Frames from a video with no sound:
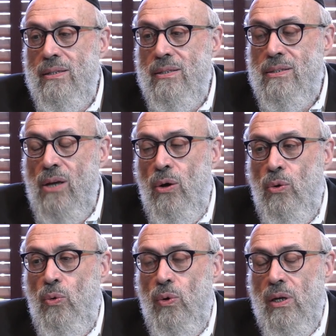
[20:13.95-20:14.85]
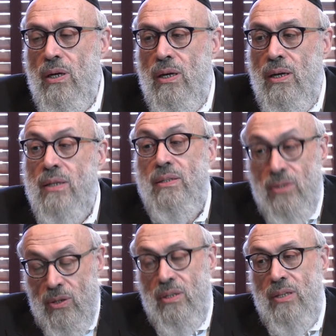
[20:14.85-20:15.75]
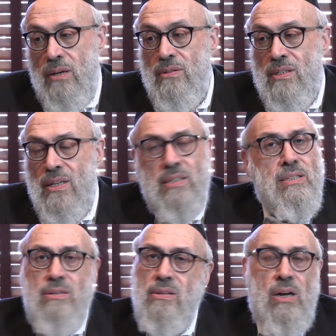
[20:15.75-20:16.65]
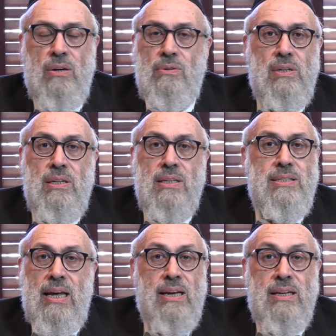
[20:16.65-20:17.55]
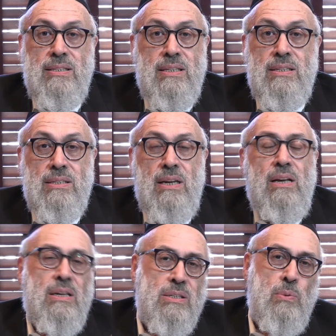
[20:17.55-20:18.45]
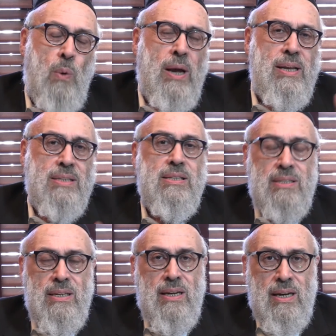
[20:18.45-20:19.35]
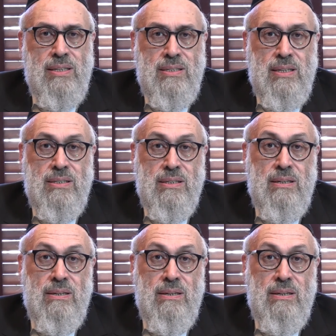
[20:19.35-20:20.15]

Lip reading: So Teretz says, no, it's not a chatzitza. So why isn't it a chatzitza?